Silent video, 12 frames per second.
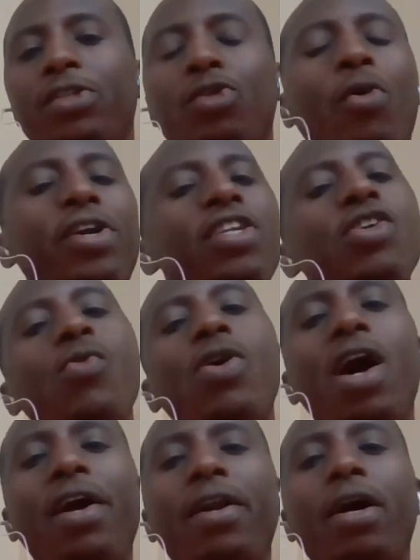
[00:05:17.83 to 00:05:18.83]
So in
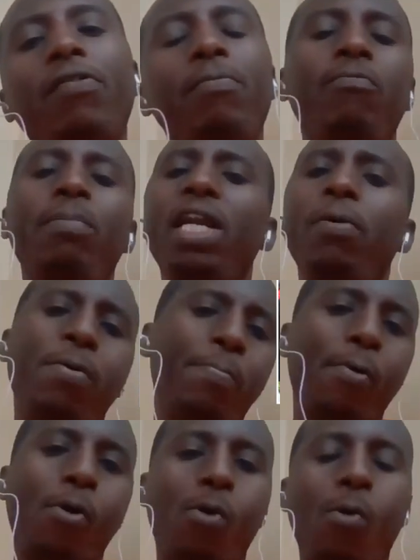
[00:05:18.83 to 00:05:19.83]
Uganda, many
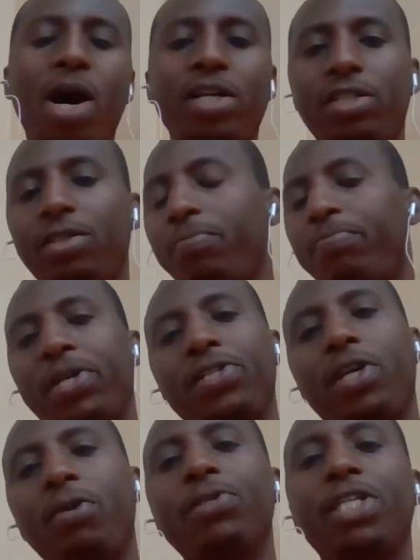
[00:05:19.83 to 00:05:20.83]
people want
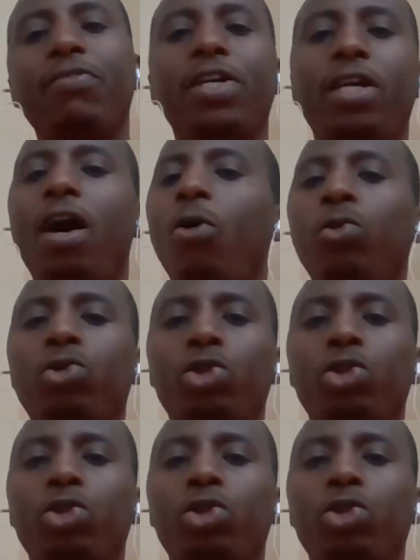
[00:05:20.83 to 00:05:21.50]
President Museveni out.